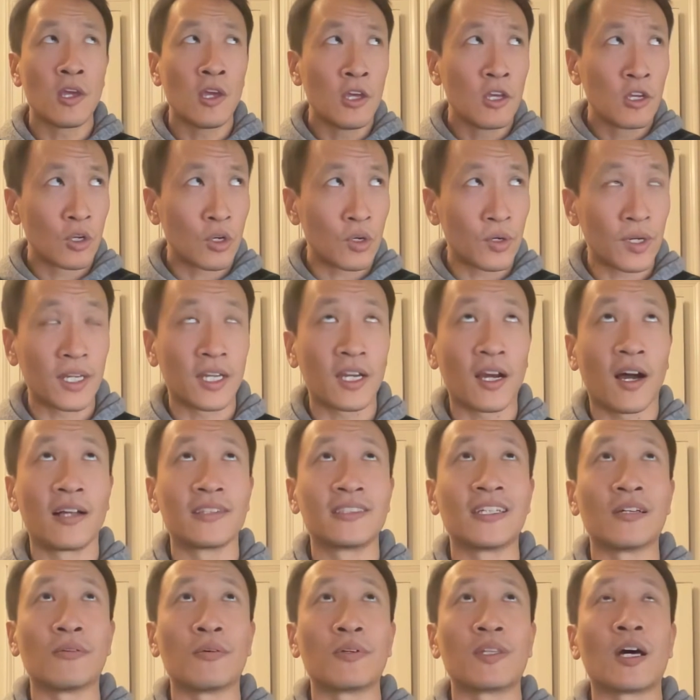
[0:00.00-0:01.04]
create
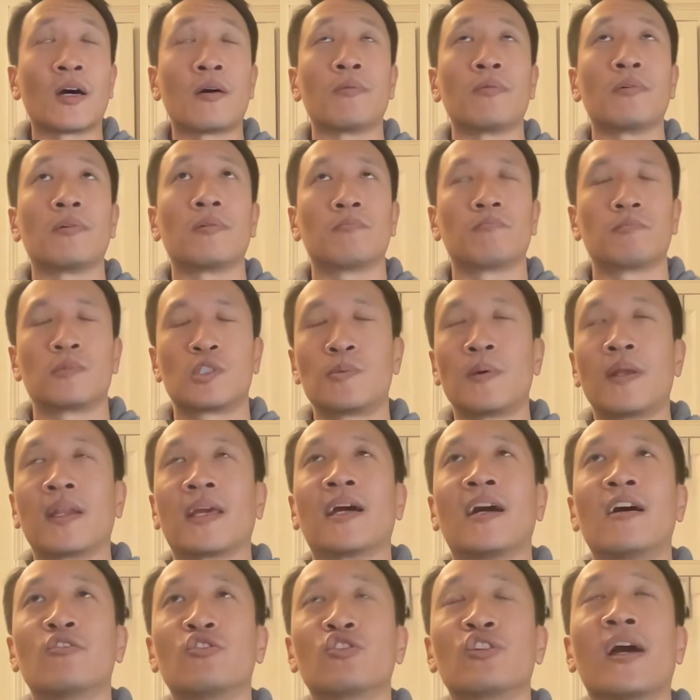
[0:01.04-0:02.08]
content without spending
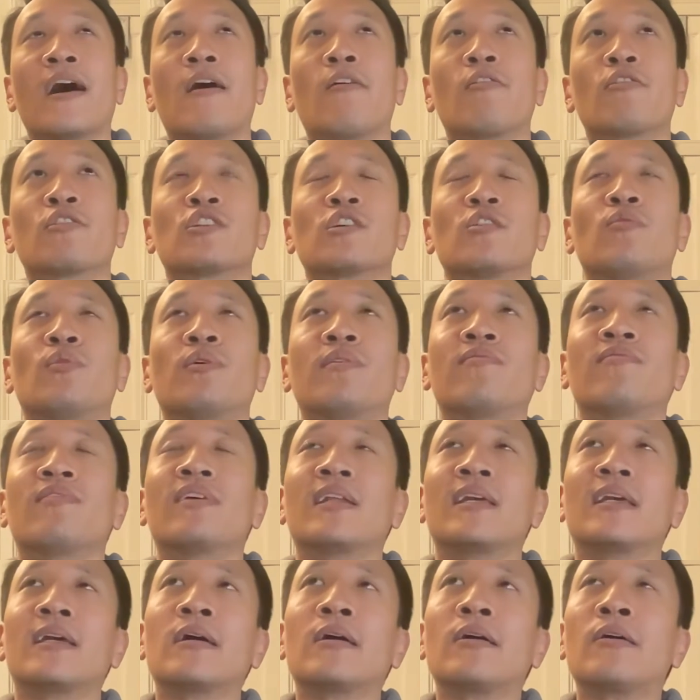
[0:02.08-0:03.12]
100 hours on one
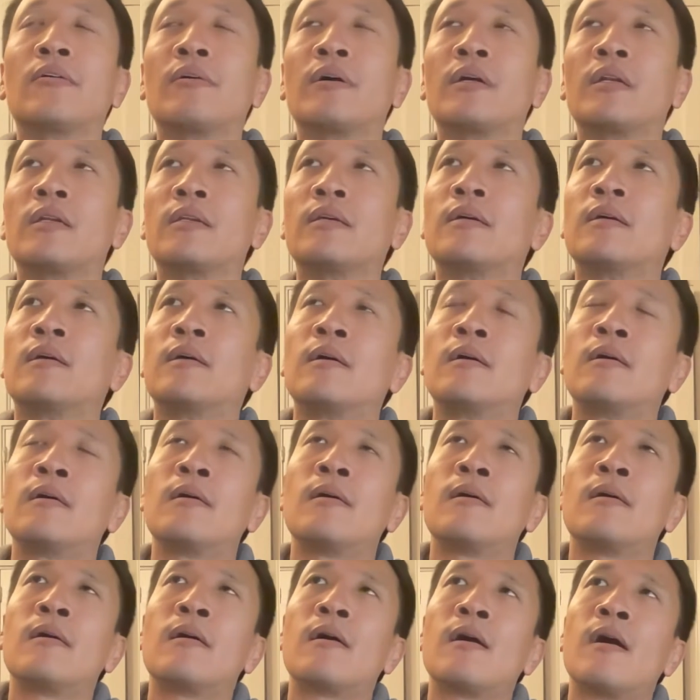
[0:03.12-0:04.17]
video. And
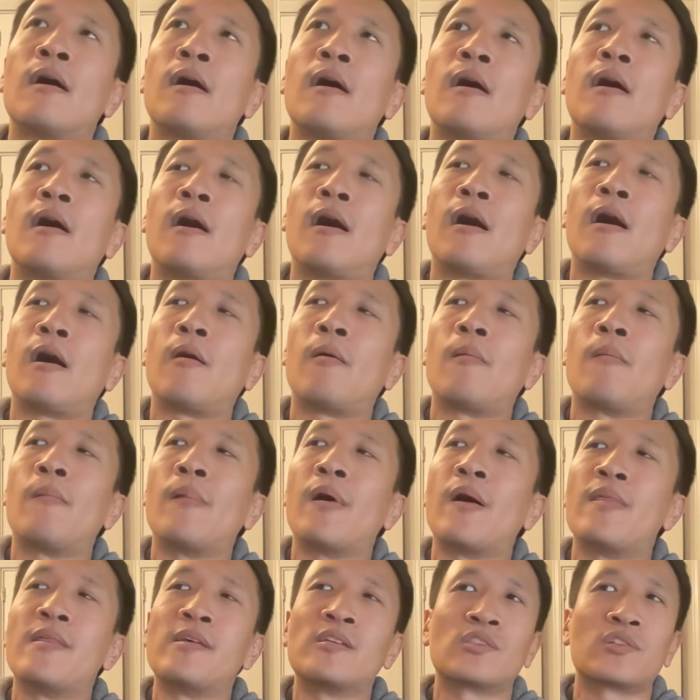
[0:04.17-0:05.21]

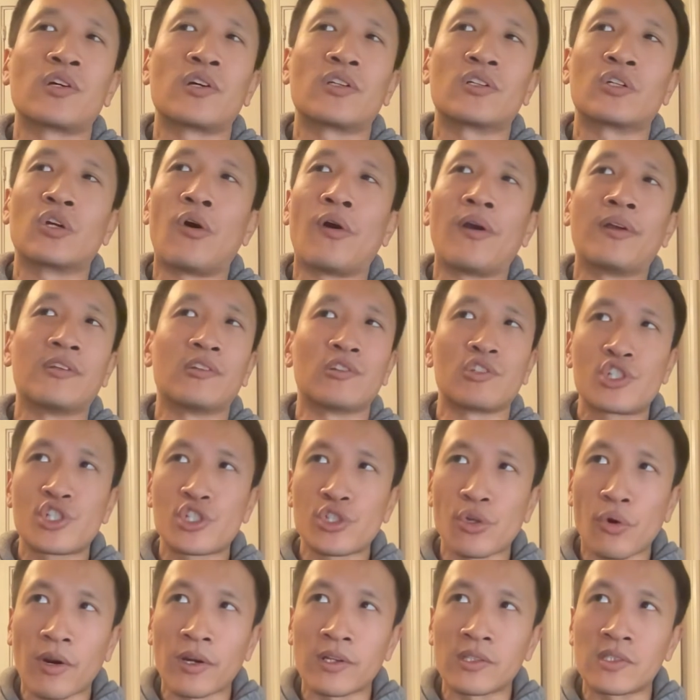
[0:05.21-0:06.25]
then started going to
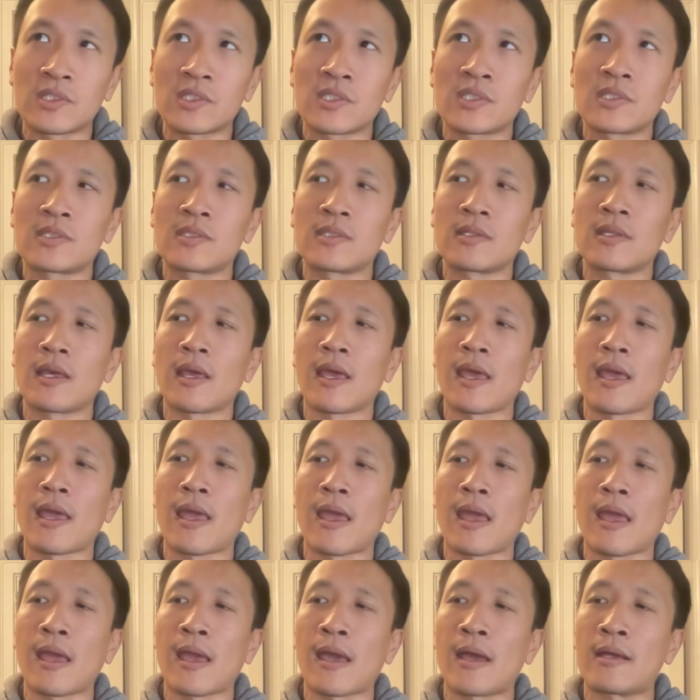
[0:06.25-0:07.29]
shorts,
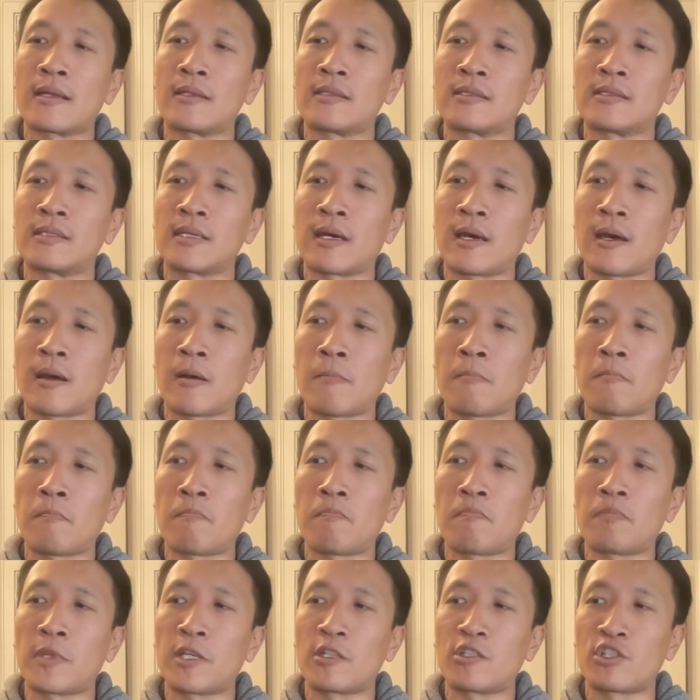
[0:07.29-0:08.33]
and
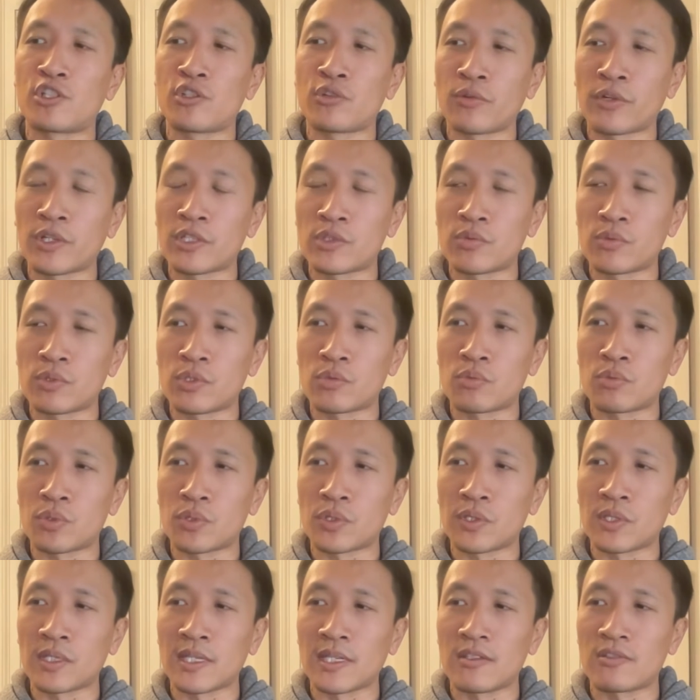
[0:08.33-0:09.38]
shorts was
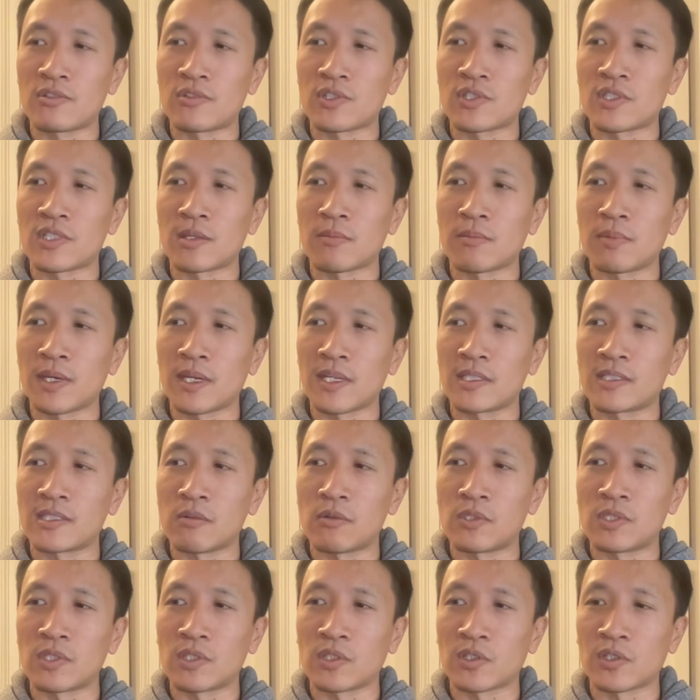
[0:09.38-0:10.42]
really interesting because it
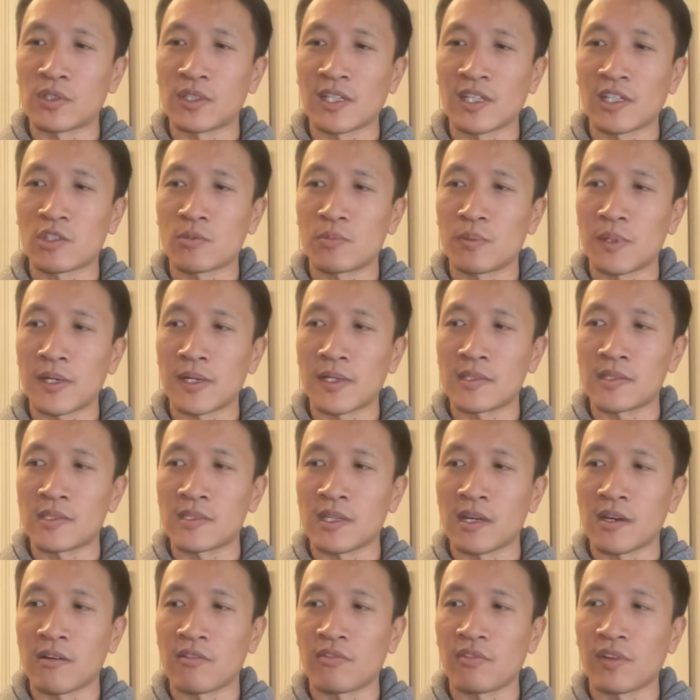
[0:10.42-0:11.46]
was a learning experience
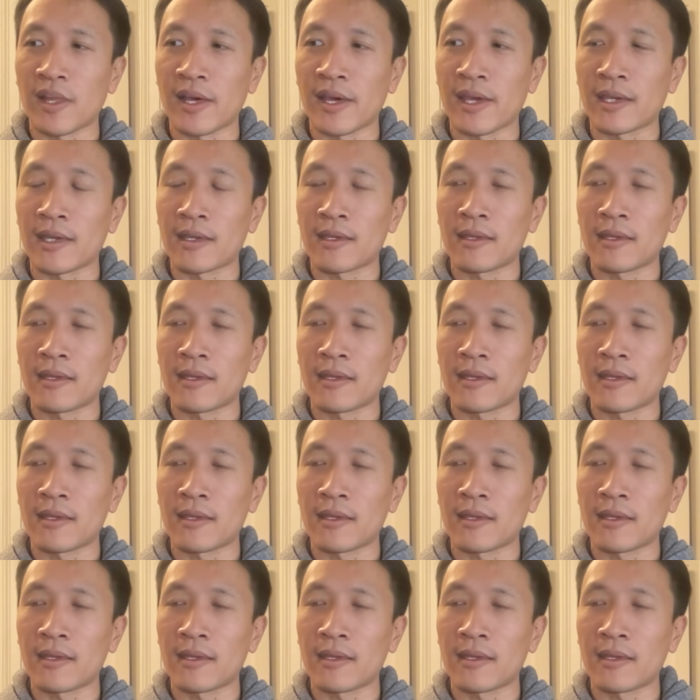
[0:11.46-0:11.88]
of like